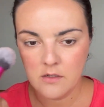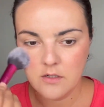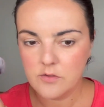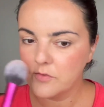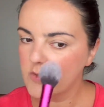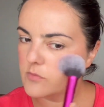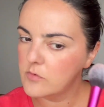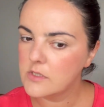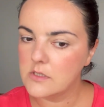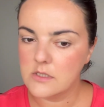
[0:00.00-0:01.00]
from
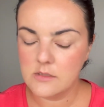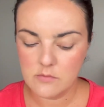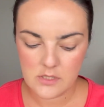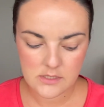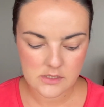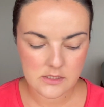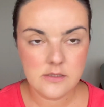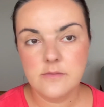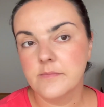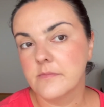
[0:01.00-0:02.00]
within, but
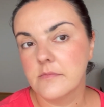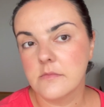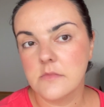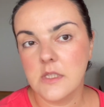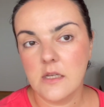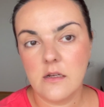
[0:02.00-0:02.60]
they